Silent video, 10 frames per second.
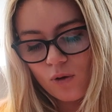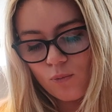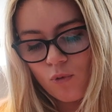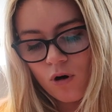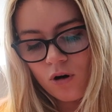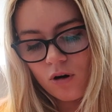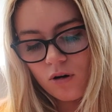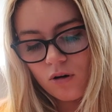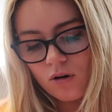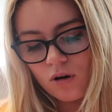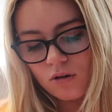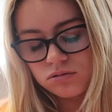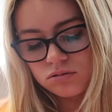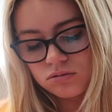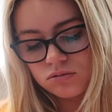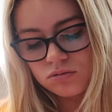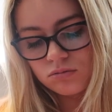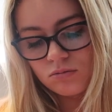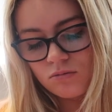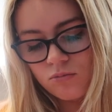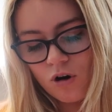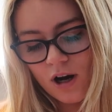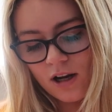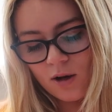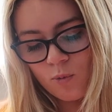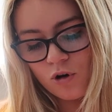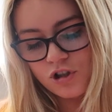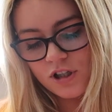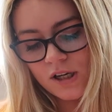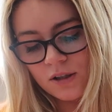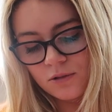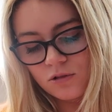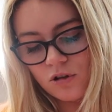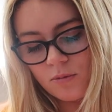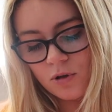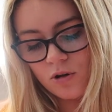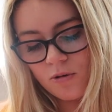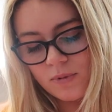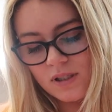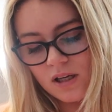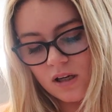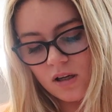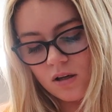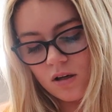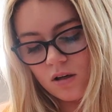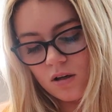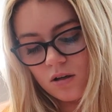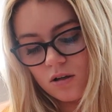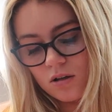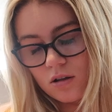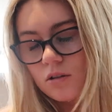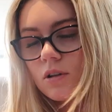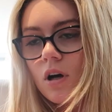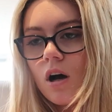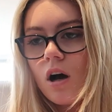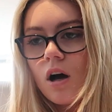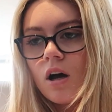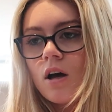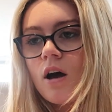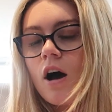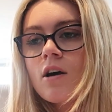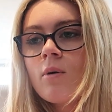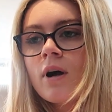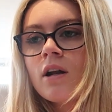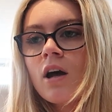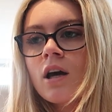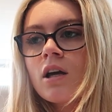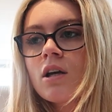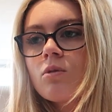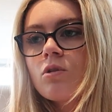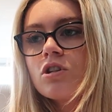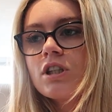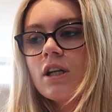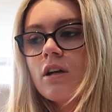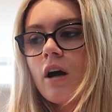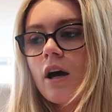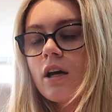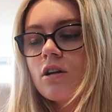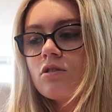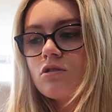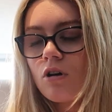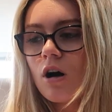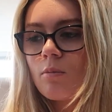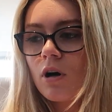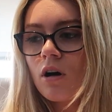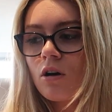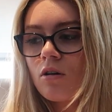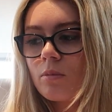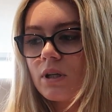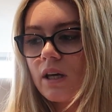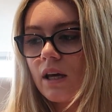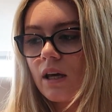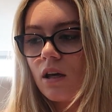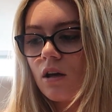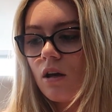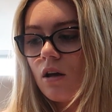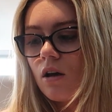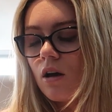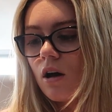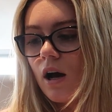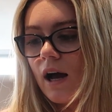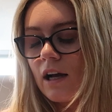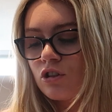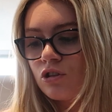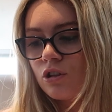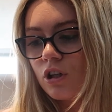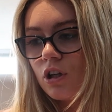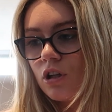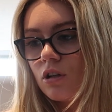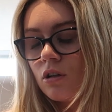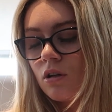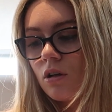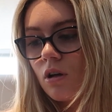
What I like watching: drama, comedy. I quite like watching like drama, comedy, action.